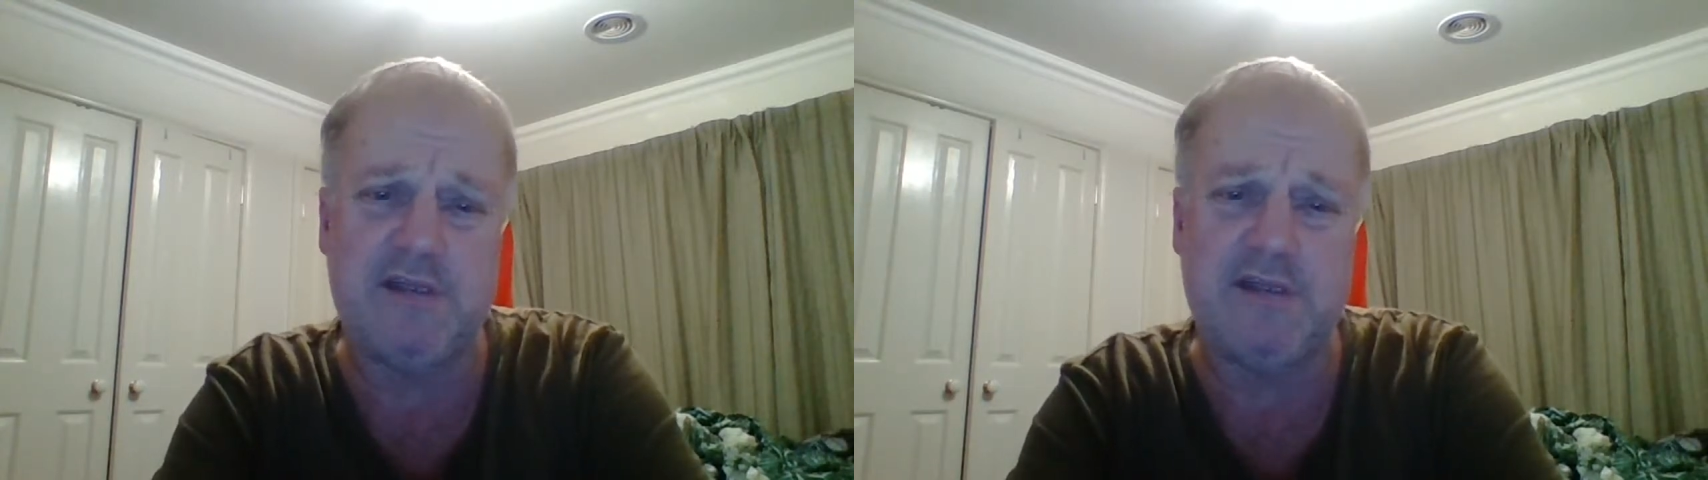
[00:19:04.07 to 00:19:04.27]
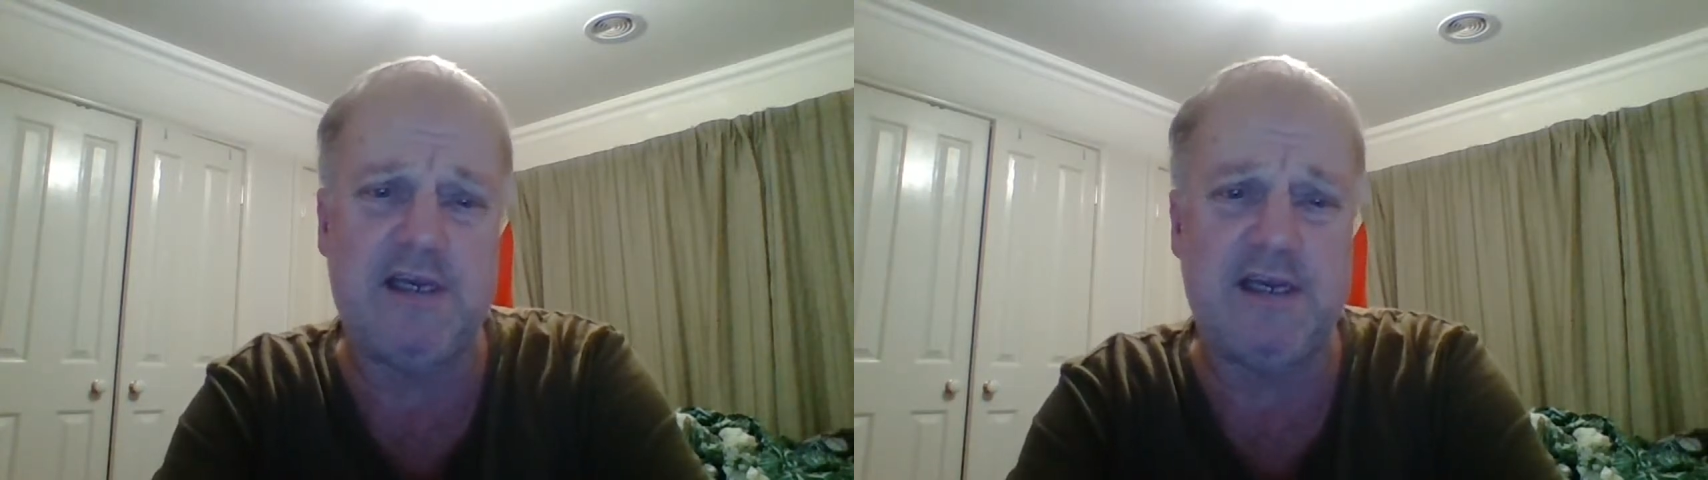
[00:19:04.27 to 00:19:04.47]

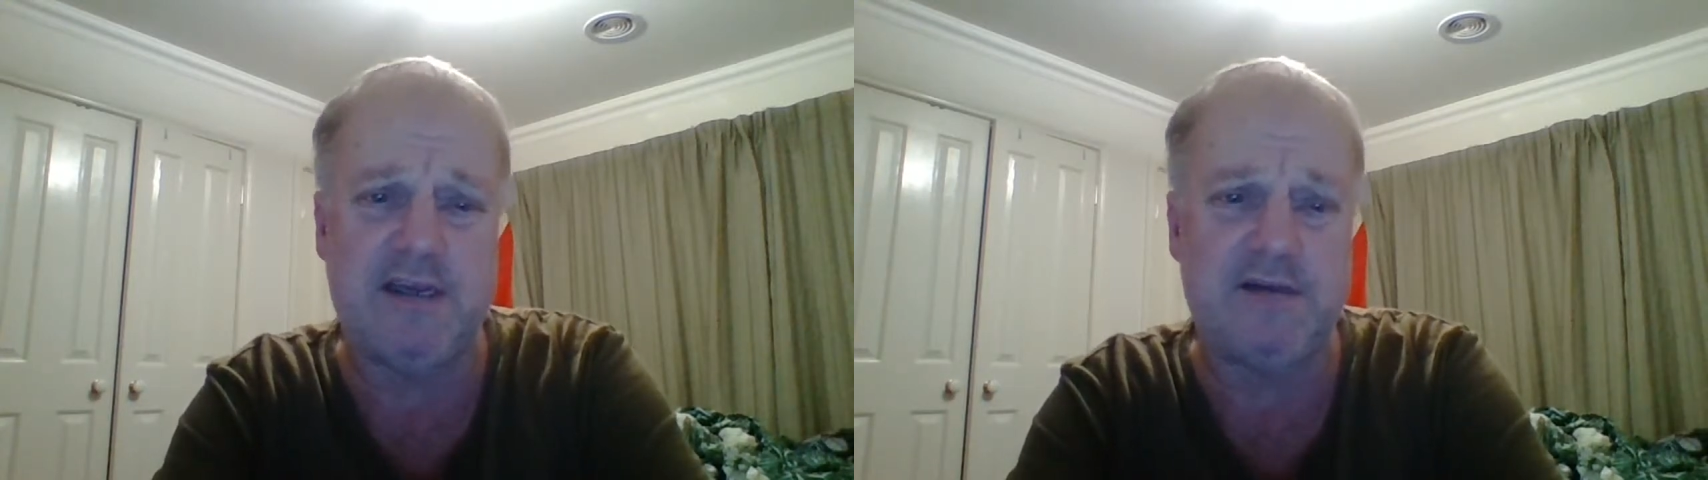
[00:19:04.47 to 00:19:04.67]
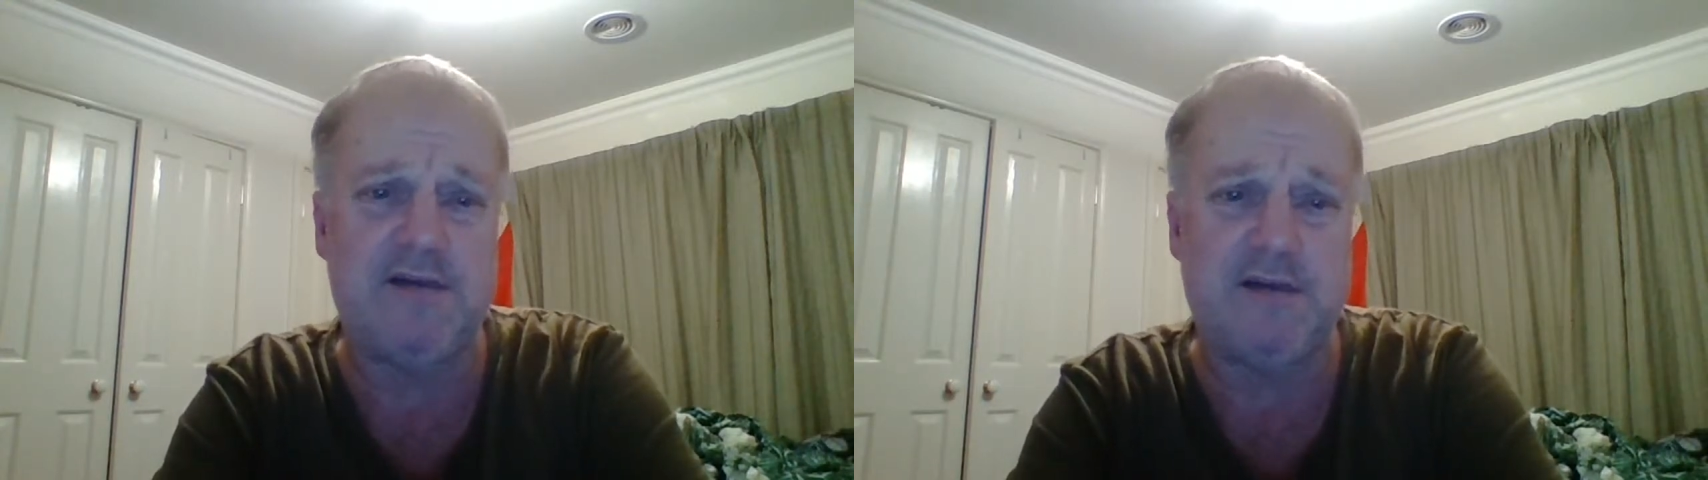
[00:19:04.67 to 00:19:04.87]

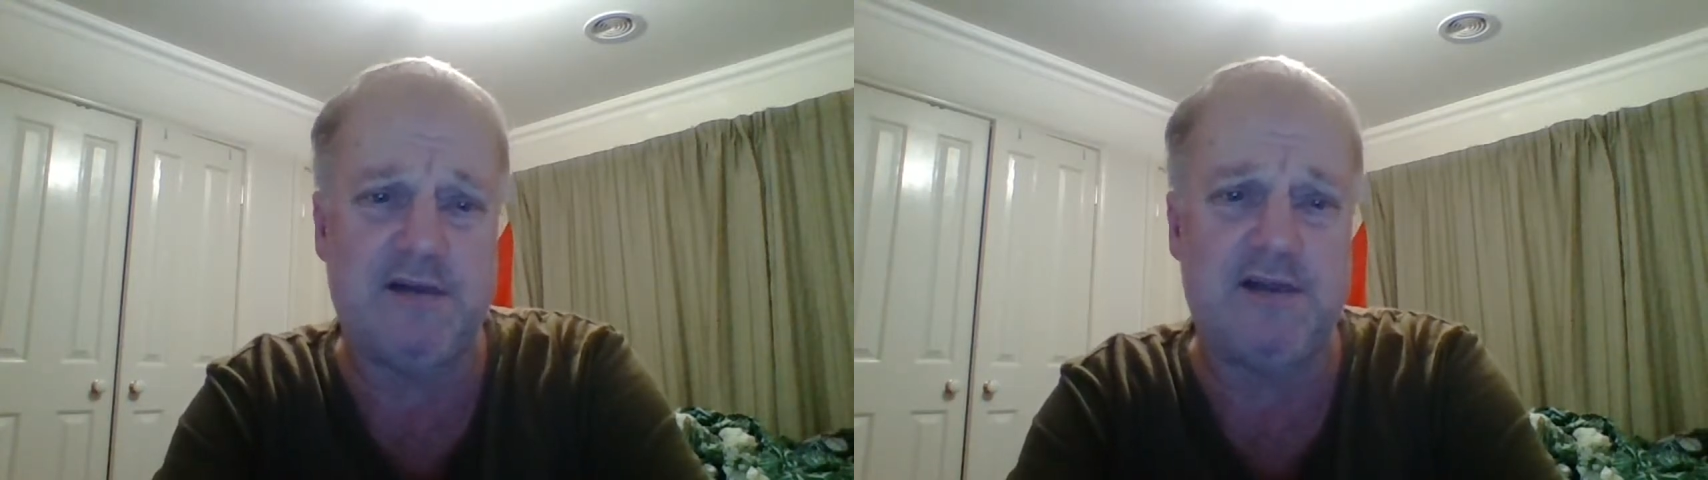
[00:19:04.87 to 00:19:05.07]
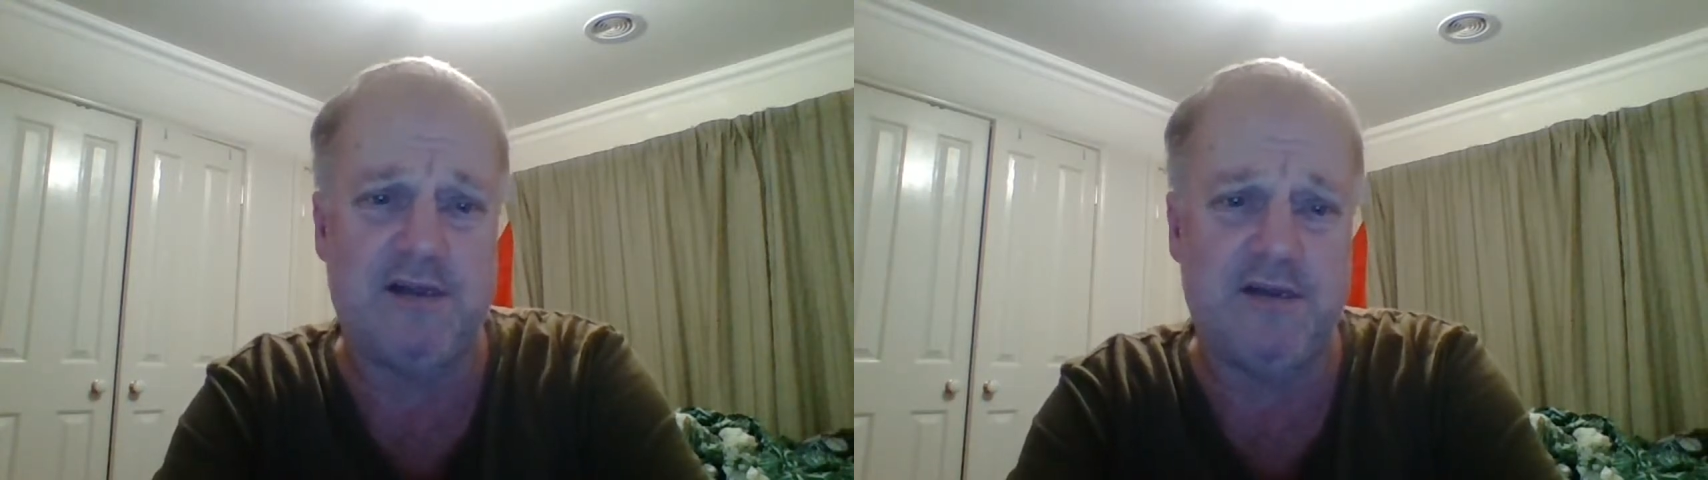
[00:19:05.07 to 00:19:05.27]
without
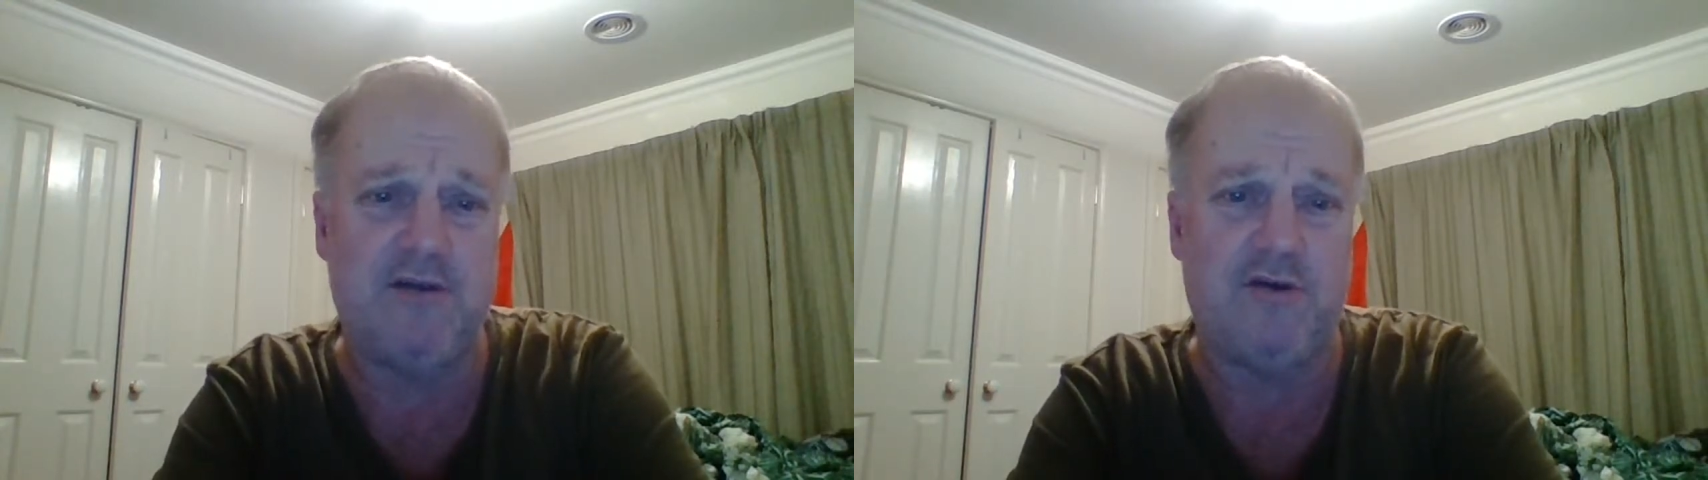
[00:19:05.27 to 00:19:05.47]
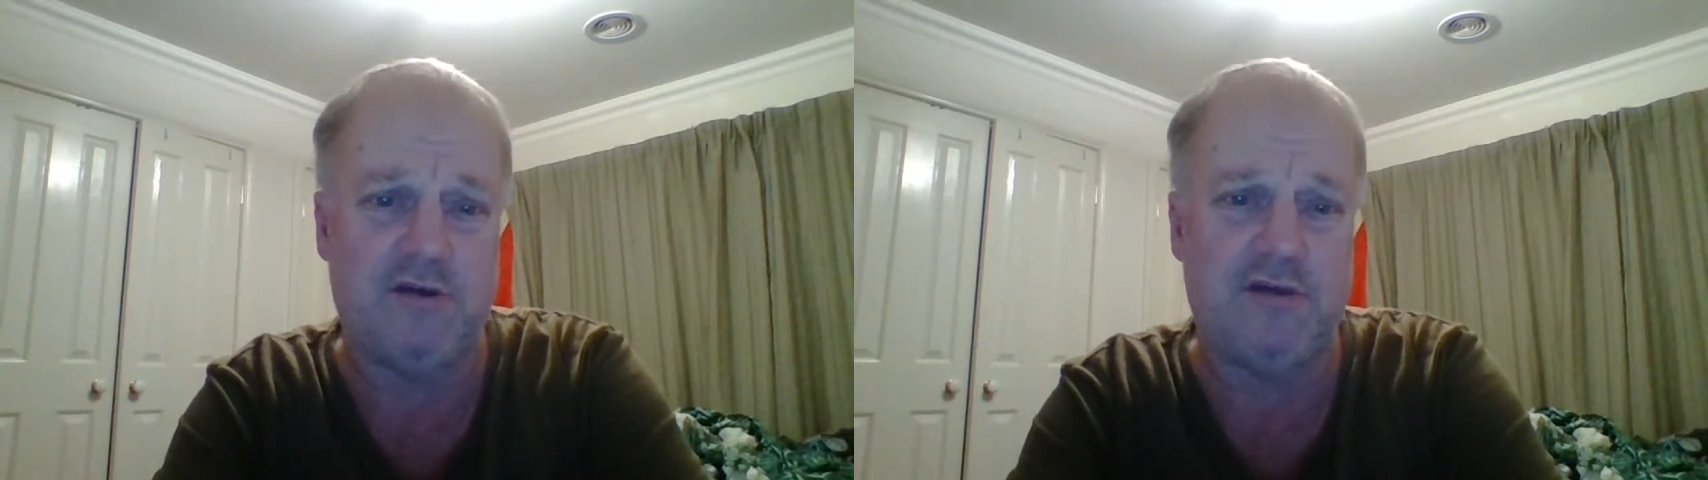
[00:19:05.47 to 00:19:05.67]
a
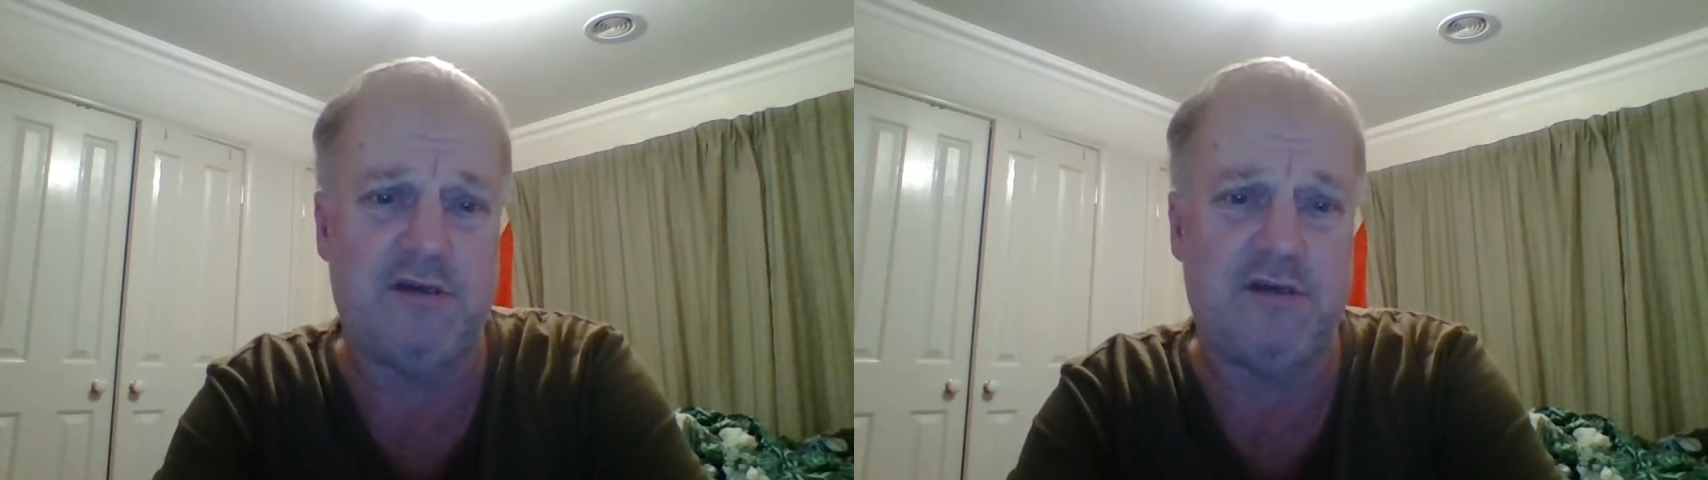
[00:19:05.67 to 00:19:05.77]
lot.